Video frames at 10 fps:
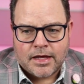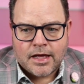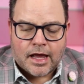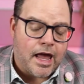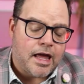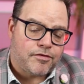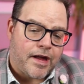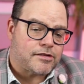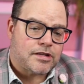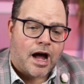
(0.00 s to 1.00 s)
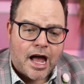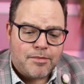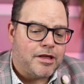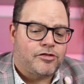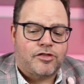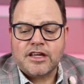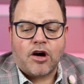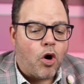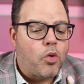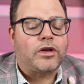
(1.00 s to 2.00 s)
And in fact, time is the
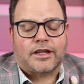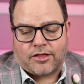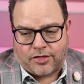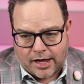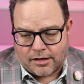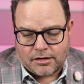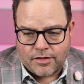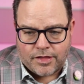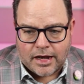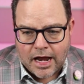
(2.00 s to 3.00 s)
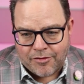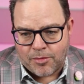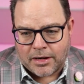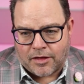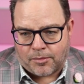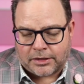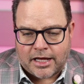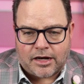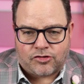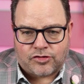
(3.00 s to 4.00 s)
only thing that everybody on the
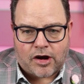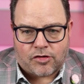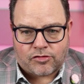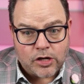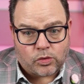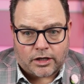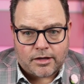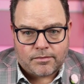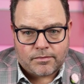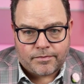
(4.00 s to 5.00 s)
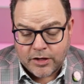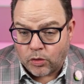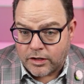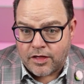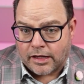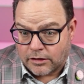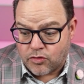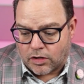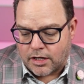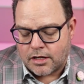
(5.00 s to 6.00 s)
planet shares equally. The only thing,
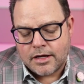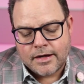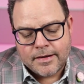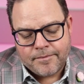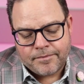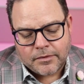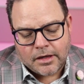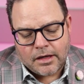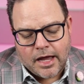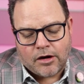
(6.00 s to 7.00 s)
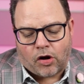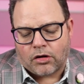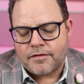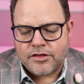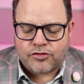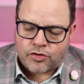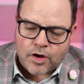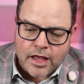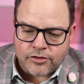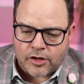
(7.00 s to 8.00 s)
literally. And all of these
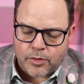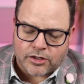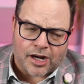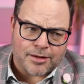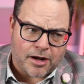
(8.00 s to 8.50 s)
trends that we talk about in